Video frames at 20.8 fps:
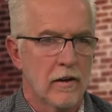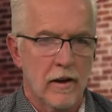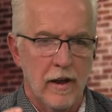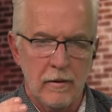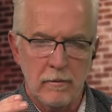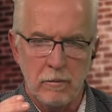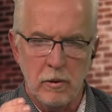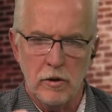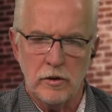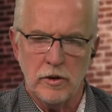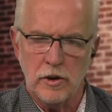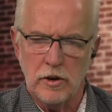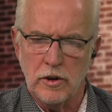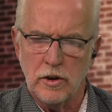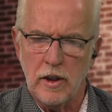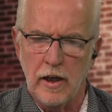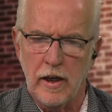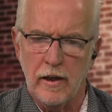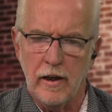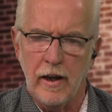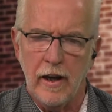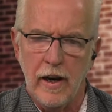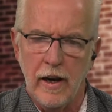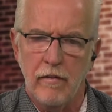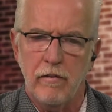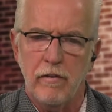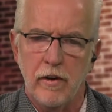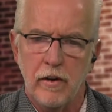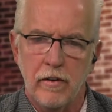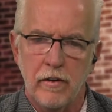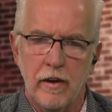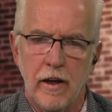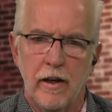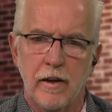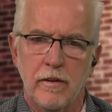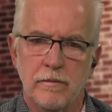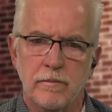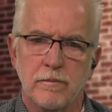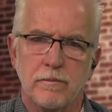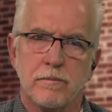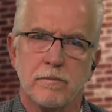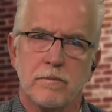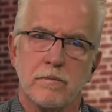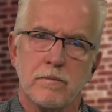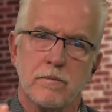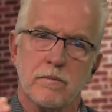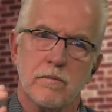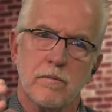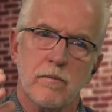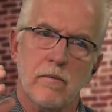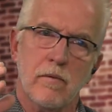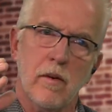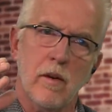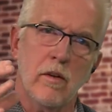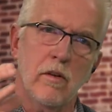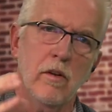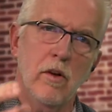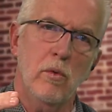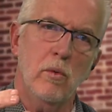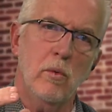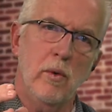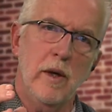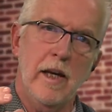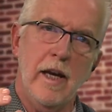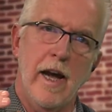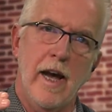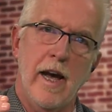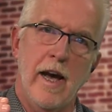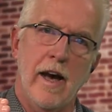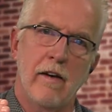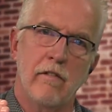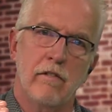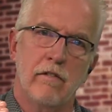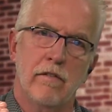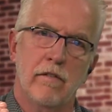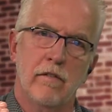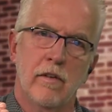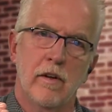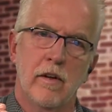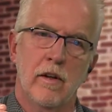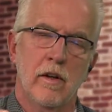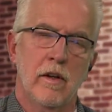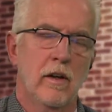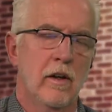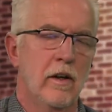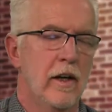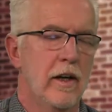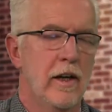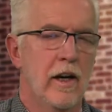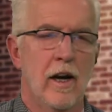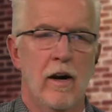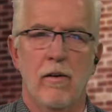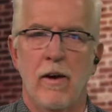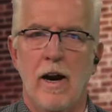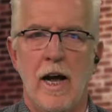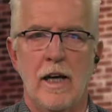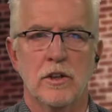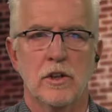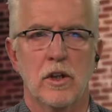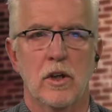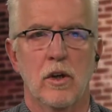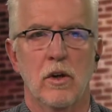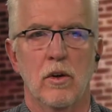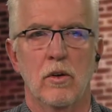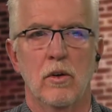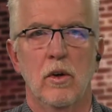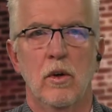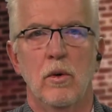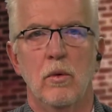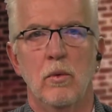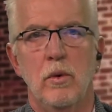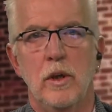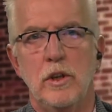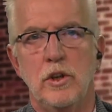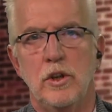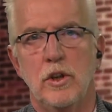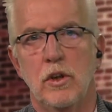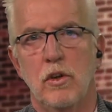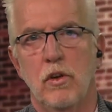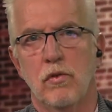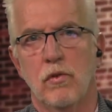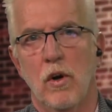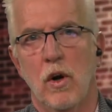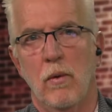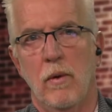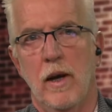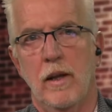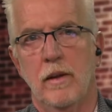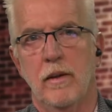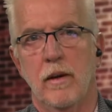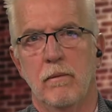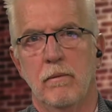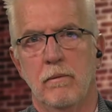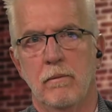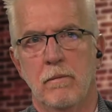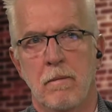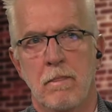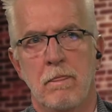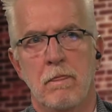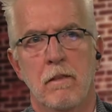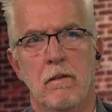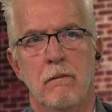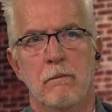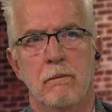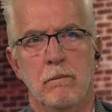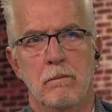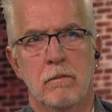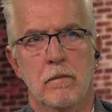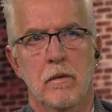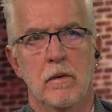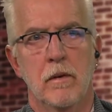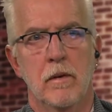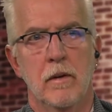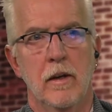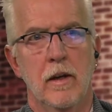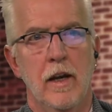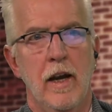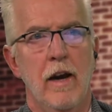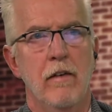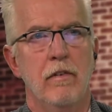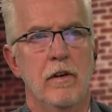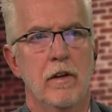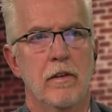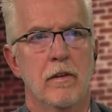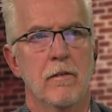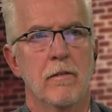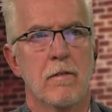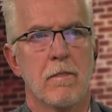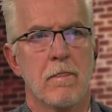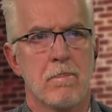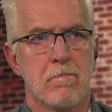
like Percy said, everything that we have in our arsenal, we should throw at them. Everything.